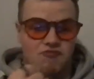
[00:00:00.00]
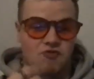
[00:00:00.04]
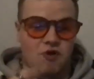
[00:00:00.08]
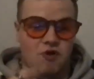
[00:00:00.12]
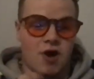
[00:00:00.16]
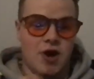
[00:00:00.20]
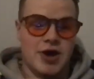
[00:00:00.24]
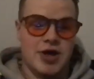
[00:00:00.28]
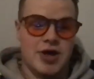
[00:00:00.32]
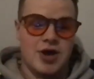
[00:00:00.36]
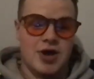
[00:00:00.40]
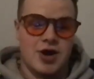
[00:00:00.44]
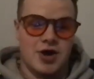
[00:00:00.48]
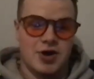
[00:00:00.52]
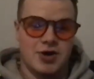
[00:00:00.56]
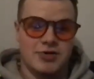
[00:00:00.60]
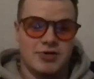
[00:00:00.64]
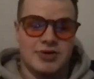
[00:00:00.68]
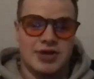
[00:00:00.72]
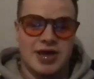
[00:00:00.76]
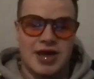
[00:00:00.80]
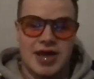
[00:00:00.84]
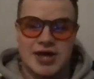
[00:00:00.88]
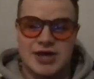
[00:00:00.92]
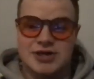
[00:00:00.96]
Right.
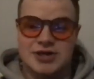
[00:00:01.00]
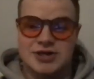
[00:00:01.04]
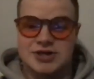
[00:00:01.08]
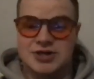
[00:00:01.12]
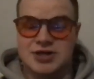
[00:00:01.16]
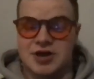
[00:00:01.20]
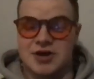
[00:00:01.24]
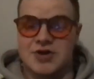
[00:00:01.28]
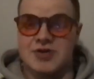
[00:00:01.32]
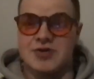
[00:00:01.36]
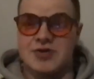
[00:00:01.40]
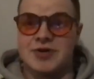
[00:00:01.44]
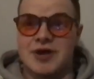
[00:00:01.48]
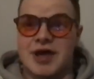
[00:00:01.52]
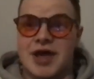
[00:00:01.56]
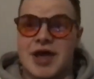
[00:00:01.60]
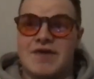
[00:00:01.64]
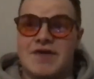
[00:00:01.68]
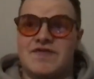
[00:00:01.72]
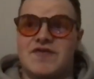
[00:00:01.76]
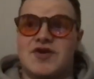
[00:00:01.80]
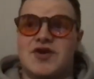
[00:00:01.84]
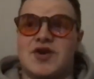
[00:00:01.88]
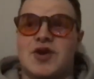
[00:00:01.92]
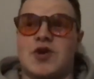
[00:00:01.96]
Okay. So
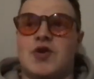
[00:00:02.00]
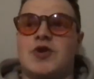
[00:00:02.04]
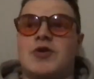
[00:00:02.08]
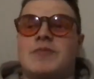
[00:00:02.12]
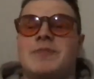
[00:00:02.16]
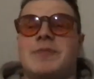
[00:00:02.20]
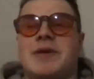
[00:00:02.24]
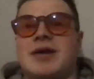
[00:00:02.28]
if you could only